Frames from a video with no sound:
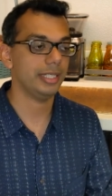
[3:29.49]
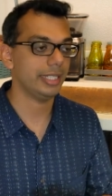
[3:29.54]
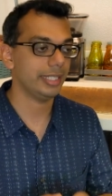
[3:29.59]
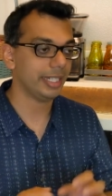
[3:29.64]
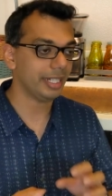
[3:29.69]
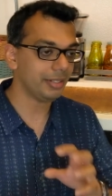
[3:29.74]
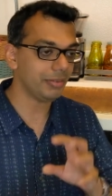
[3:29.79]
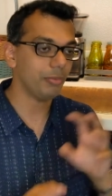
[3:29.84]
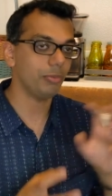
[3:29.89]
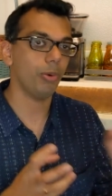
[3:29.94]
and
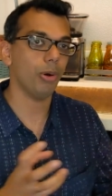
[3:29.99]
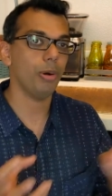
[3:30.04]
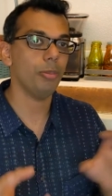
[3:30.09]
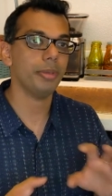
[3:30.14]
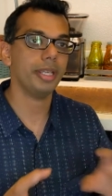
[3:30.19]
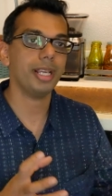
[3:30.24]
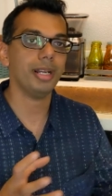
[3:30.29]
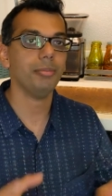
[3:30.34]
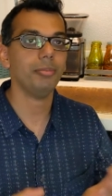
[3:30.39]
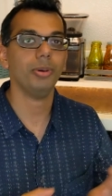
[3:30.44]
kind of
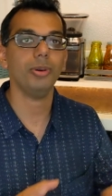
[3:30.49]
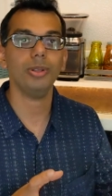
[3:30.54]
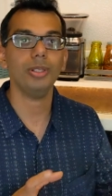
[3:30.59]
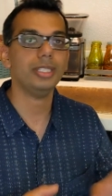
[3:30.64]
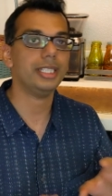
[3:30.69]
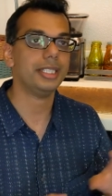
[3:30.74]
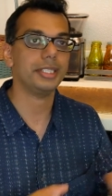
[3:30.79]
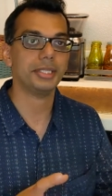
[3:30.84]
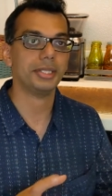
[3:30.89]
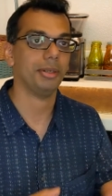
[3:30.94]
warming up all
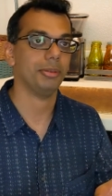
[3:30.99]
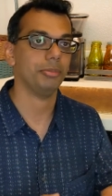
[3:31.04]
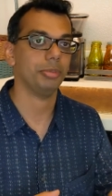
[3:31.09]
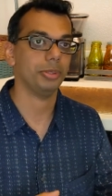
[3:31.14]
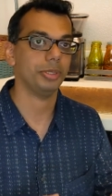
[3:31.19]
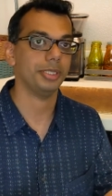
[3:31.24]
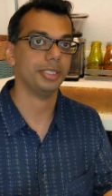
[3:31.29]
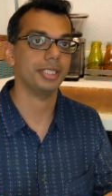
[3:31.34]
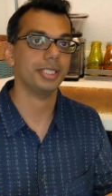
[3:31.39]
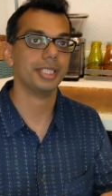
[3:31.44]
these
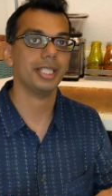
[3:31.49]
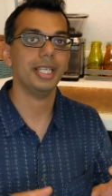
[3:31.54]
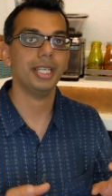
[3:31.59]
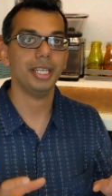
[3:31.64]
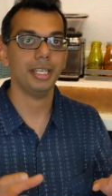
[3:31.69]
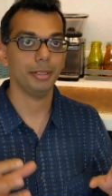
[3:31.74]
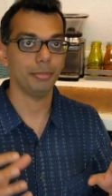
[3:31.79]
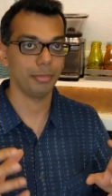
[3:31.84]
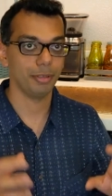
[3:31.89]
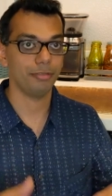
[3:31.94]
components
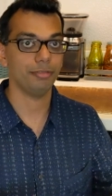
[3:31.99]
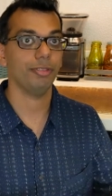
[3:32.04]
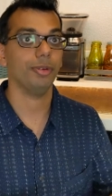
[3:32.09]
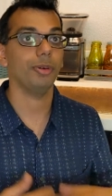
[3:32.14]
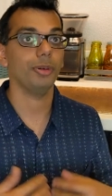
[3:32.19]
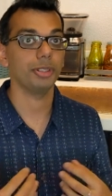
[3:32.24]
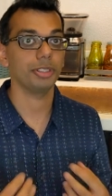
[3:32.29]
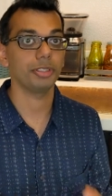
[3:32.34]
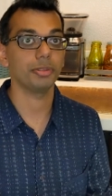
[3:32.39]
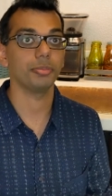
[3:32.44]

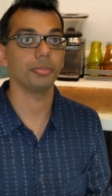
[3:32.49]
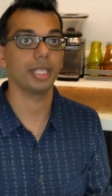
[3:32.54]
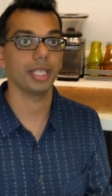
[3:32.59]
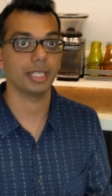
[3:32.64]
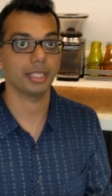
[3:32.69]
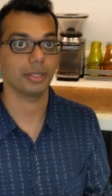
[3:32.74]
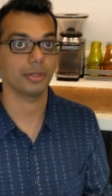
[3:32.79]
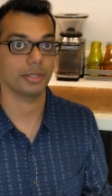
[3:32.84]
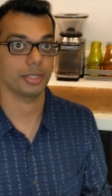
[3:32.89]
before you make your